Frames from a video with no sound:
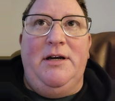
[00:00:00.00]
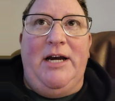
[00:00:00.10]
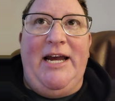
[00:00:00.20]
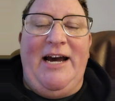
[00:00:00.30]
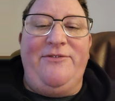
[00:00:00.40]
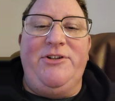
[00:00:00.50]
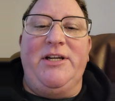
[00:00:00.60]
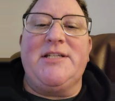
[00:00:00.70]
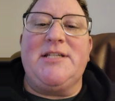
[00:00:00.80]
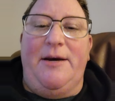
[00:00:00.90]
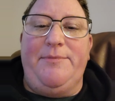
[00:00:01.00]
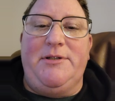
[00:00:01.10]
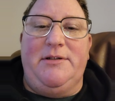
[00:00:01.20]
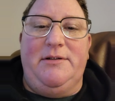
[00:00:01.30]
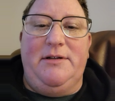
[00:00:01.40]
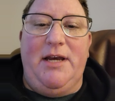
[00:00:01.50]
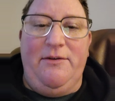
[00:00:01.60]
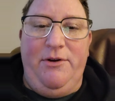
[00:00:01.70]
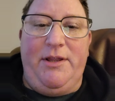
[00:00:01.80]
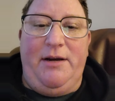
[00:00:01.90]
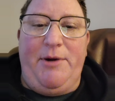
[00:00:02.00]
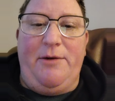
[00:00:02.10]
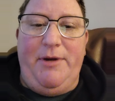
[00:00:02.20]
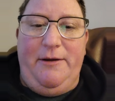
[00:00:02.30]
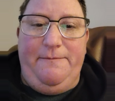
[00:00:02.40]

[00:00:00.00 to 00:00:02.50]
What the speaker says: I have to accept everything about me.